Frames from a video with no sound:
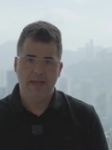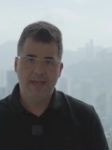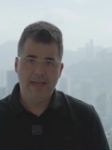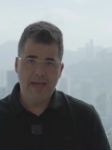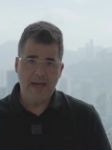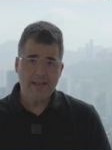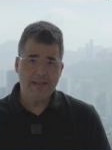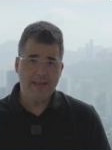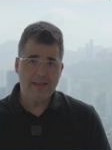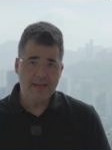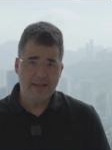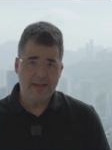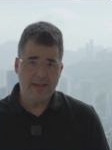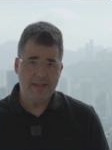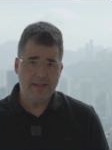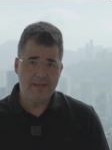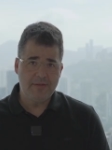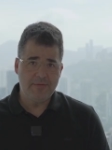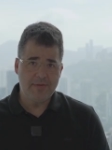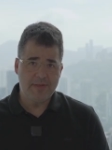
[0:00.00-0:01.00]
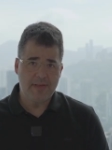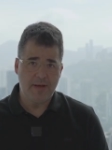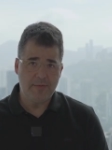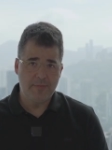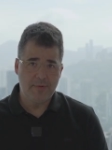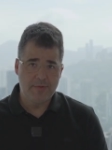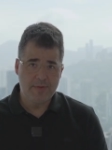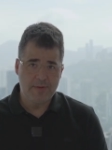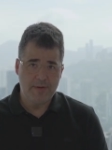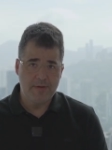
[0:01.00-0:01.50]
Getting into
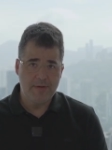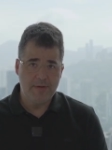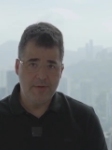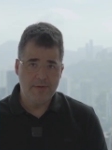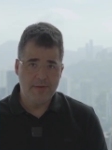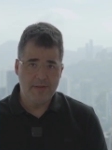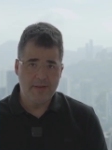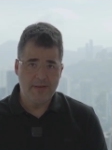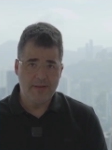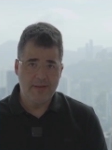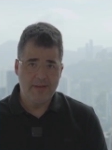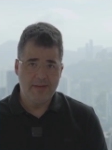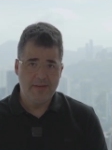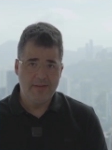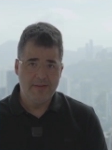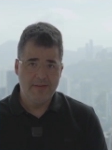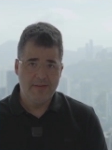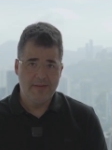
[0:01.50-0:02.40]
cybersecurity